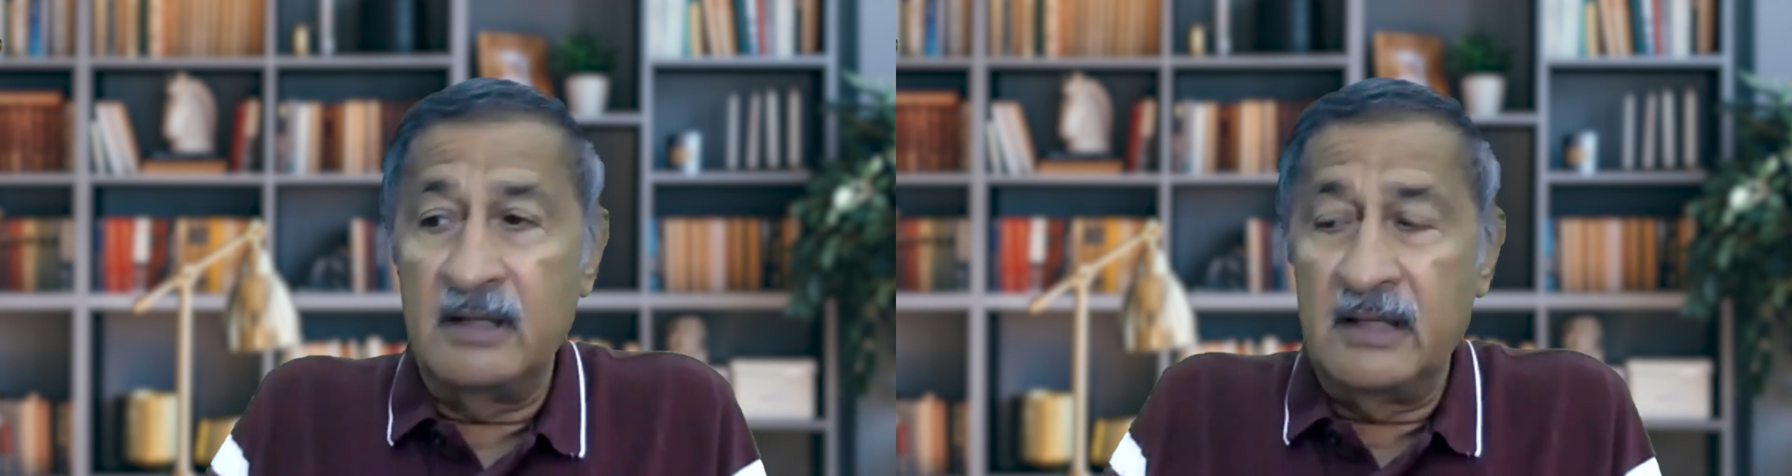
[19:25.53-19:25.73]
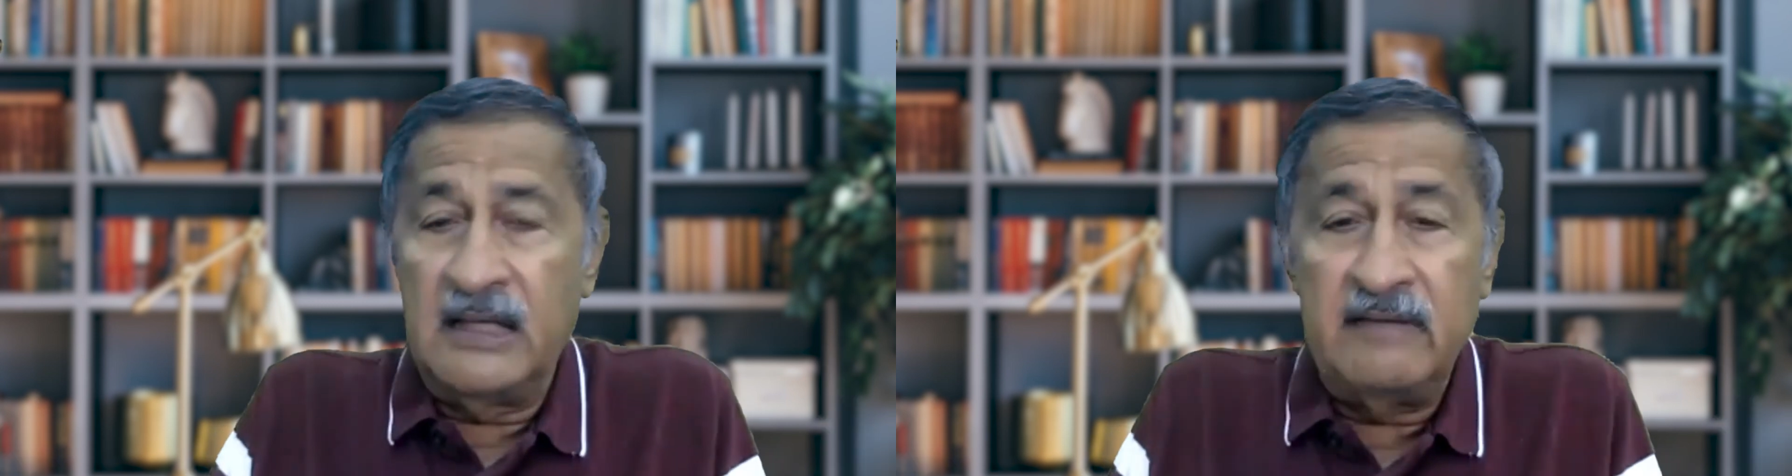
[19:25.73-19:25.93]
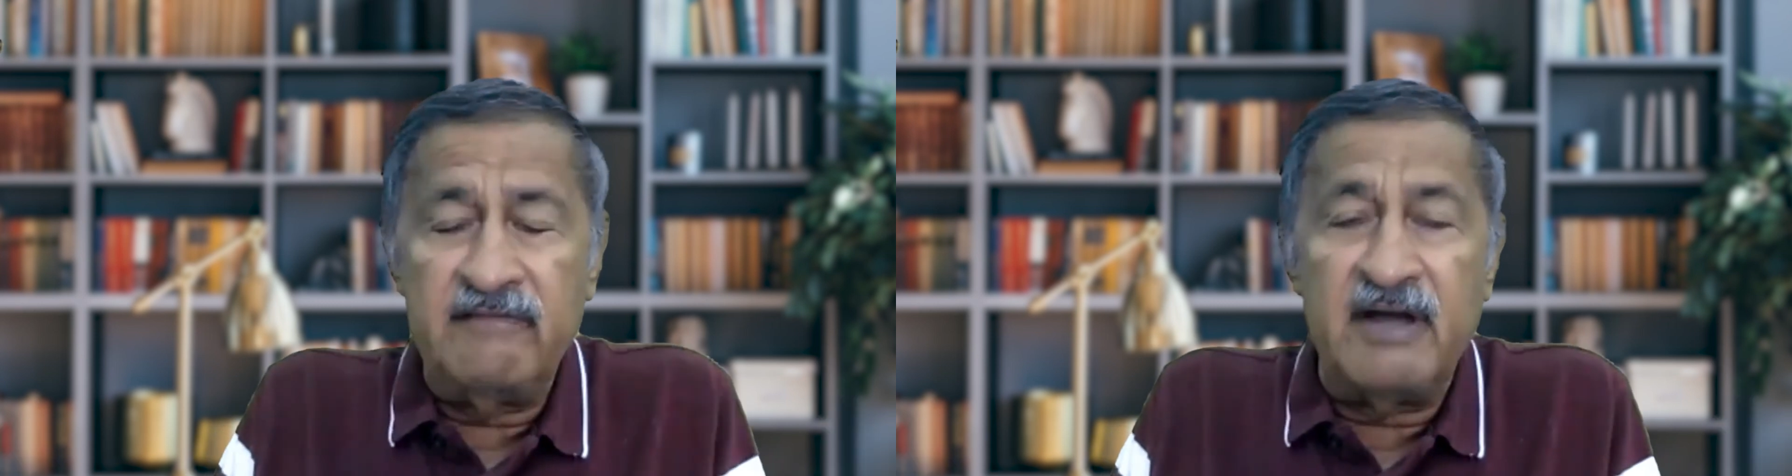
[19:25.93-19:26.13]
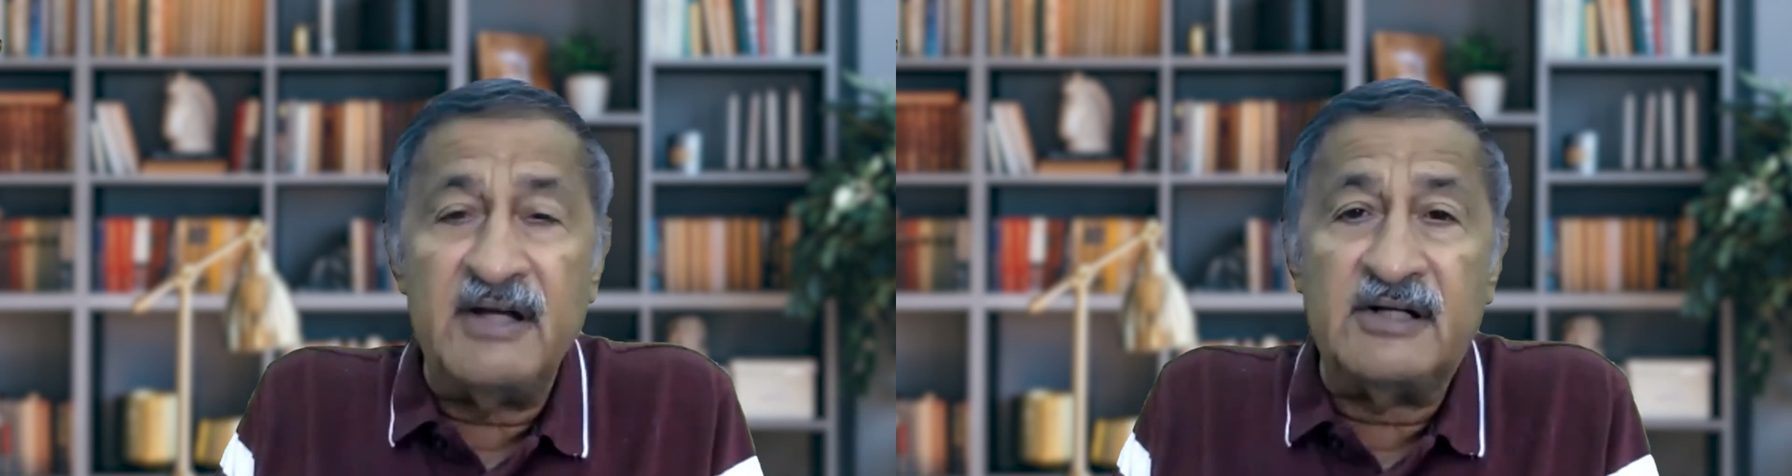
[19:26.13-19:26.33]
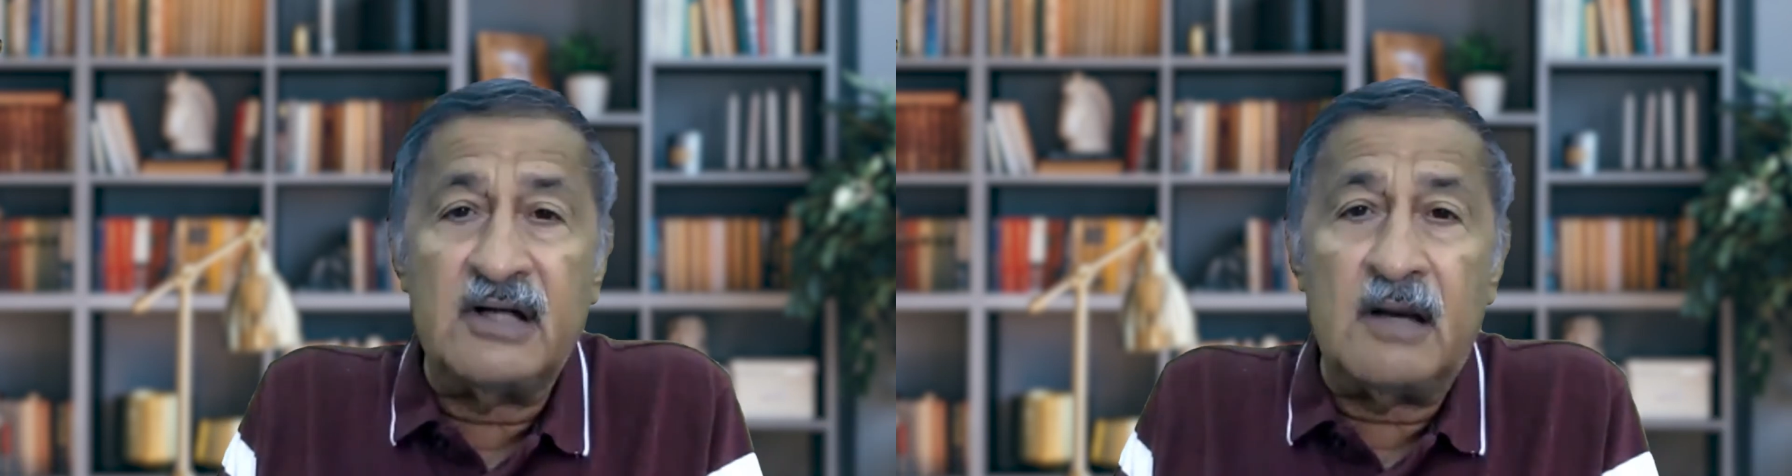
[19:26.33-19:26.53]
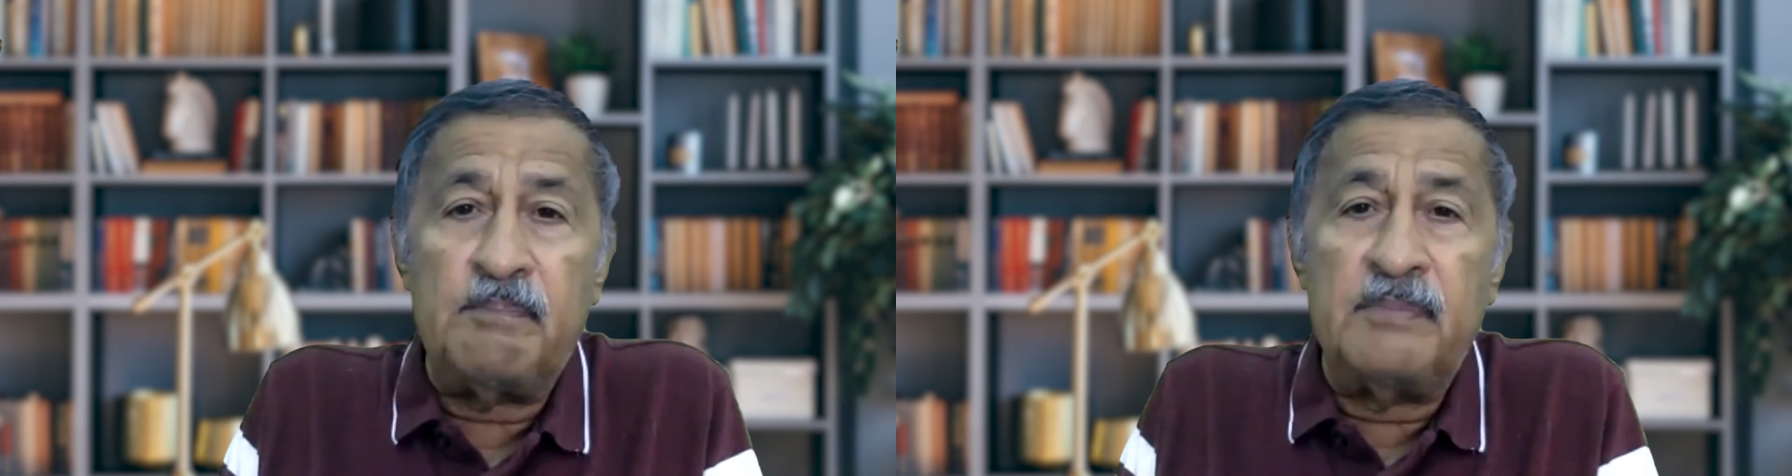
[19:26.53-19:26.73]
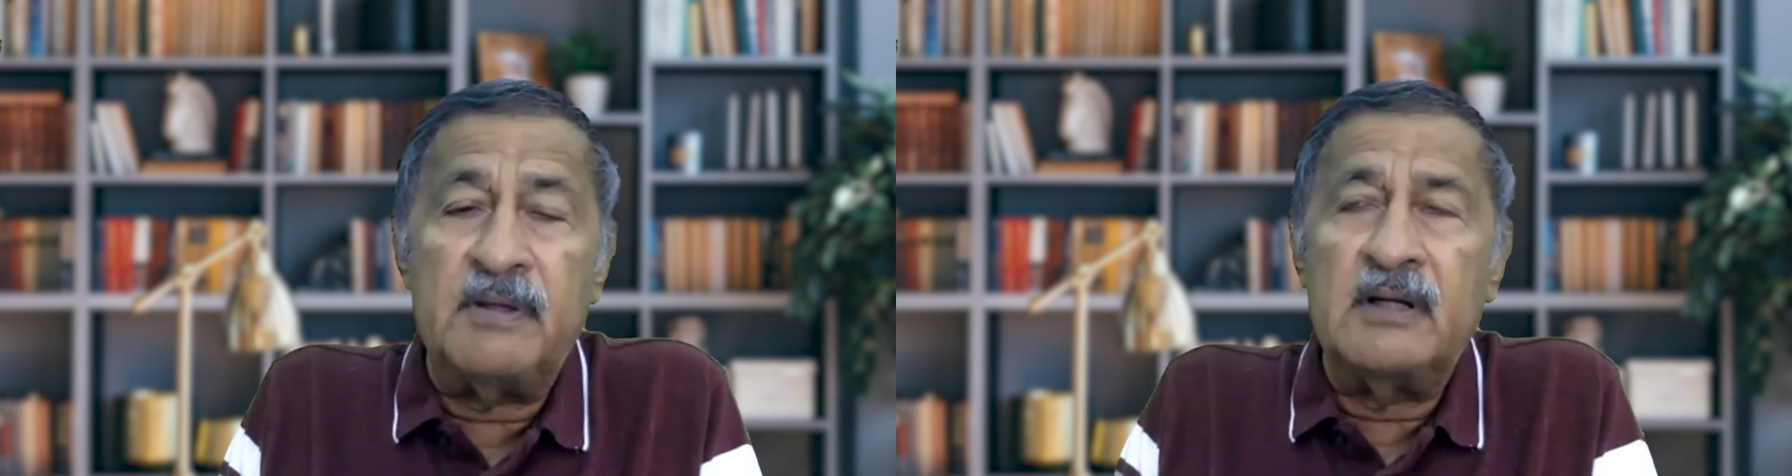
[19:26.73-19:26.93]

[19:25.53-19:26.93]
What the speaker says: he went up